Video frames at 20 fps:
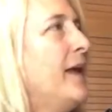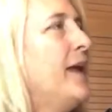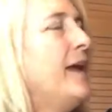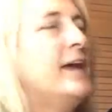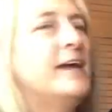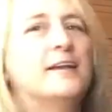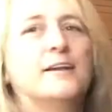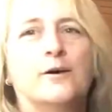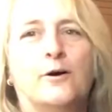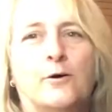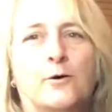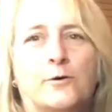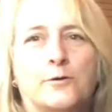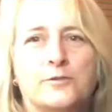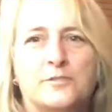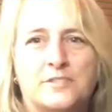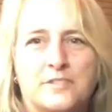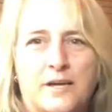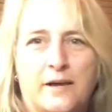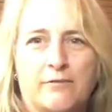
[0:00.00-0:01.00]
and it
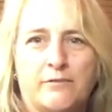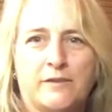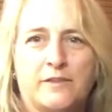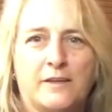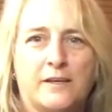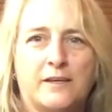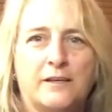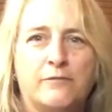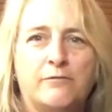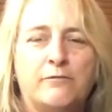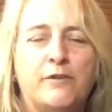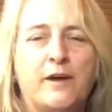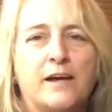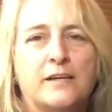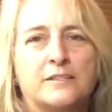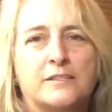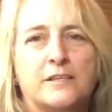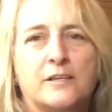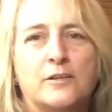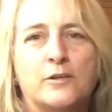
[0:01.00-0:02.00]
holds everything. In
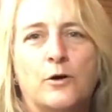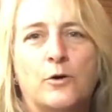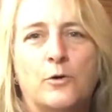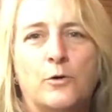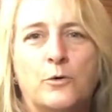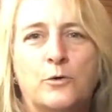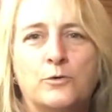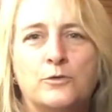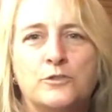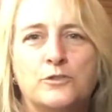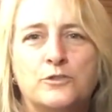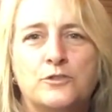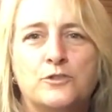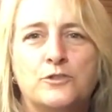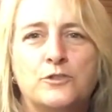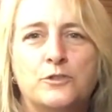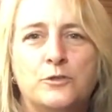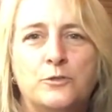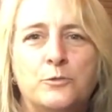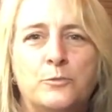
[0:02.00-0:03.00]
fact, it can hold
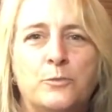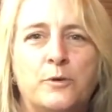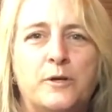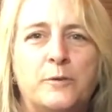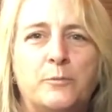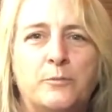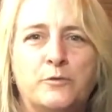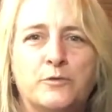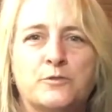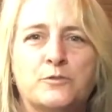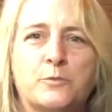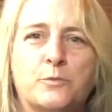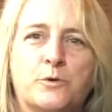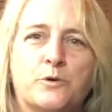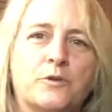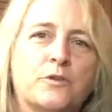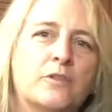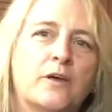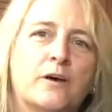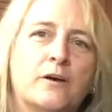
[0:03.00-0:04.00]
2 people's
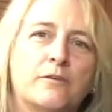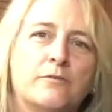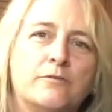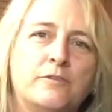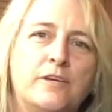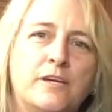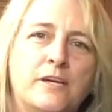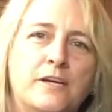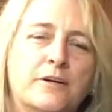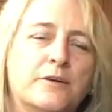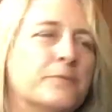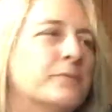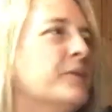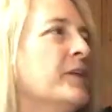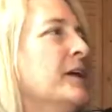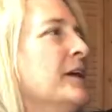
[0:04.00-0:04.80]
worth of gear.